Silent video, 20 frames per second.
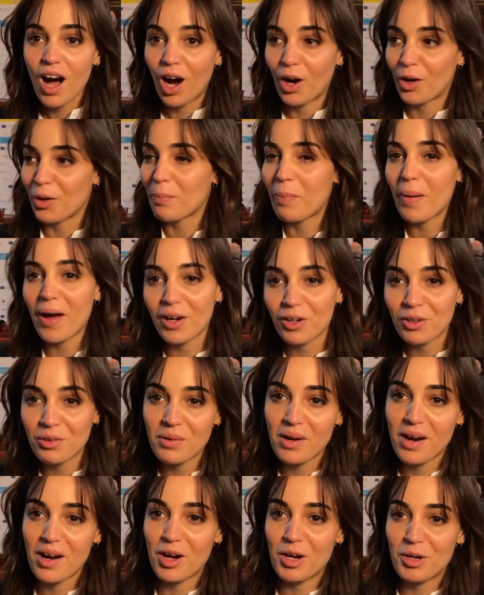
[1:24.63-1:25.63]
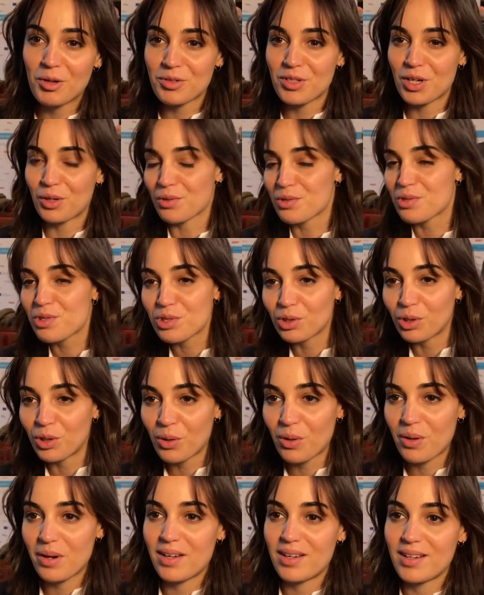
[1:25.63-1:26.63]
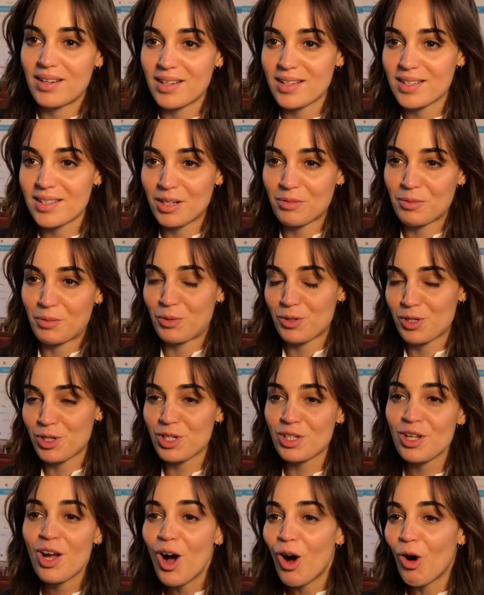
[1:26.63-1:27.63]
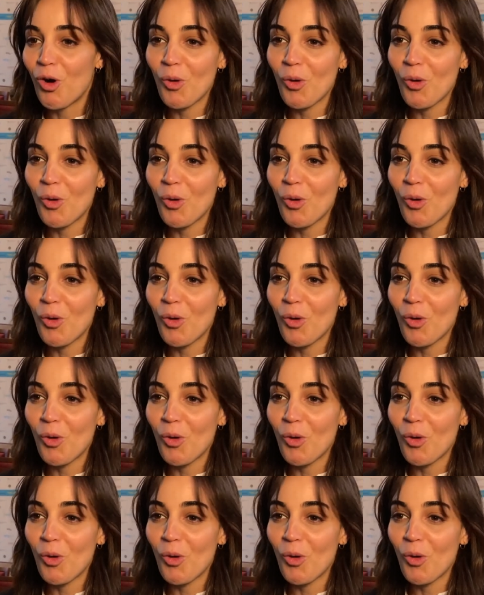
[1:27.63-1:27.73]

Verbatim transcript: our background our stories and we're just